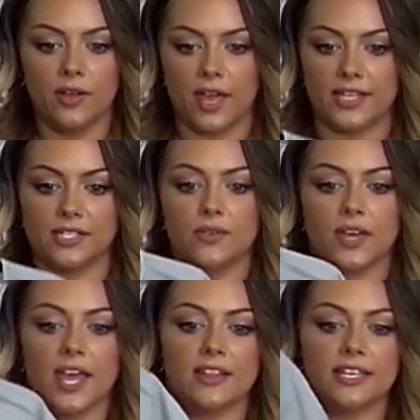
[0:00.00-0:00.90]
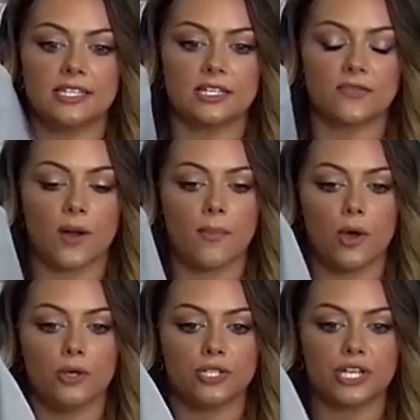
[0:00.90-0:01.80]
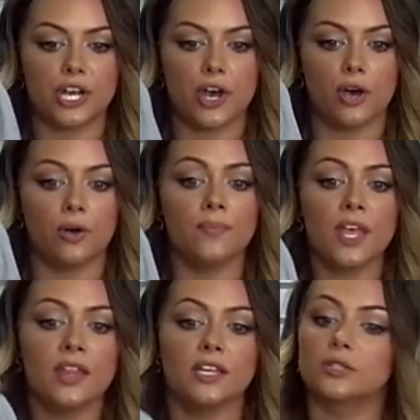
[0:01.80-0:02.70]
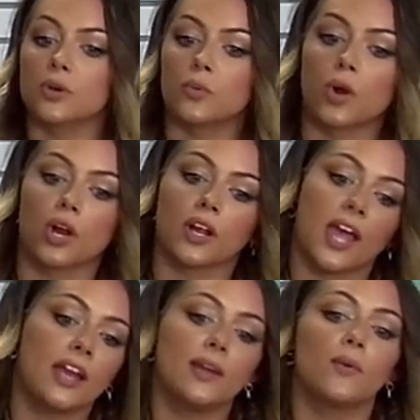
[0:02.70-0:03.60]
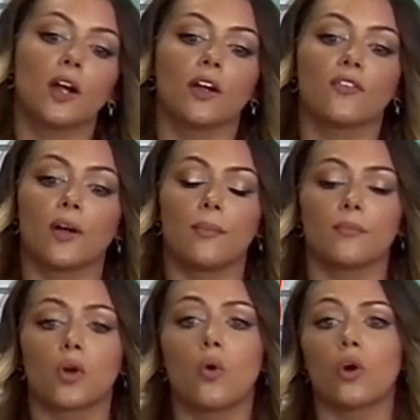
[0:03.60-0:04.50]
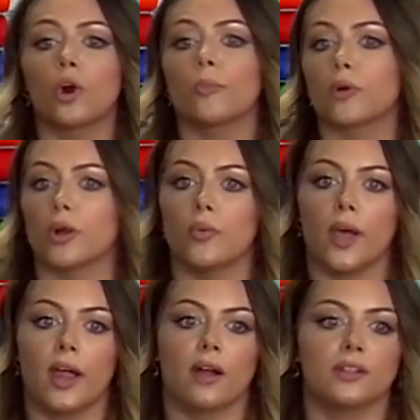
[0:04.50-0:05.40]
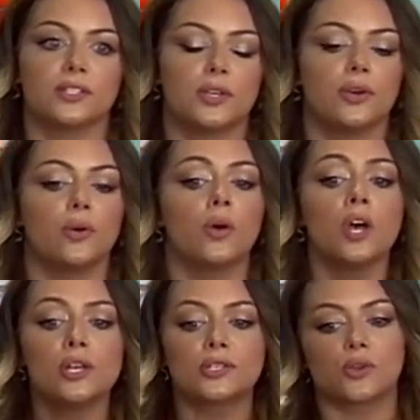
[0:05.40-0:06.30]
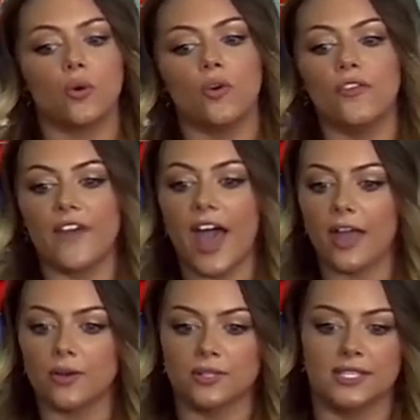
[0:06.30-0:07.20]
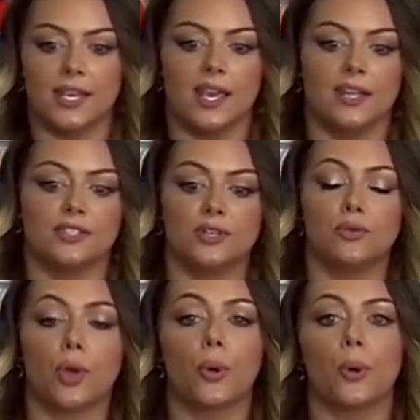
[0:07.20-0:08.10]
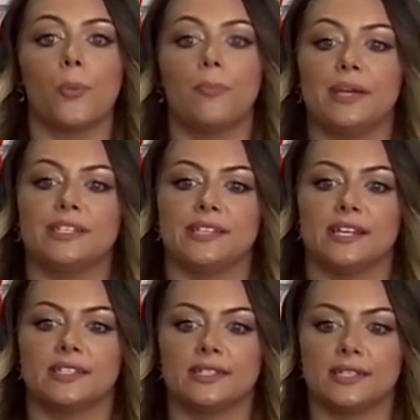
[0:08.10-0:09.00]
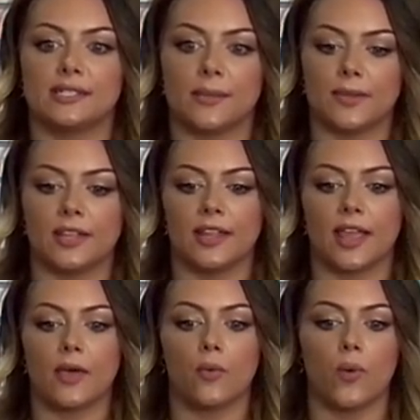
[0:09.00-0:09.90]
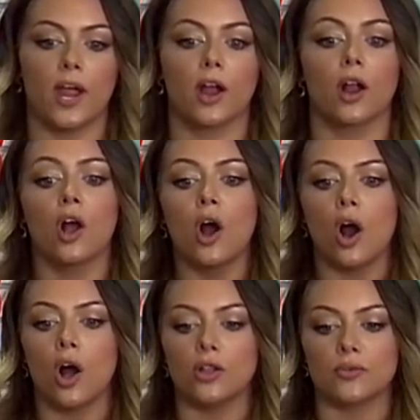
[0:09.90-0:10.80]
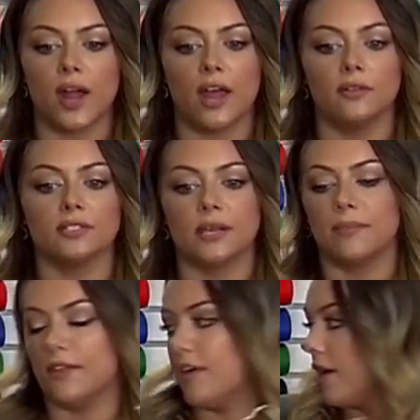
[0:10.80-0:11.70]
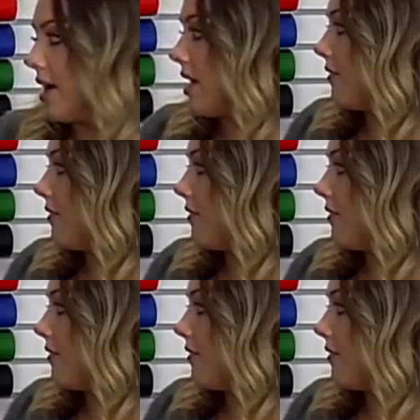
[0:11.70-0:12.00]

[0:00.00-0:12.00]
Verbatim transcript: Okay, so again, this is from OGIO. This would work anywhere from corporate wear to school faculty to local business. This is something that they can wear all around and be very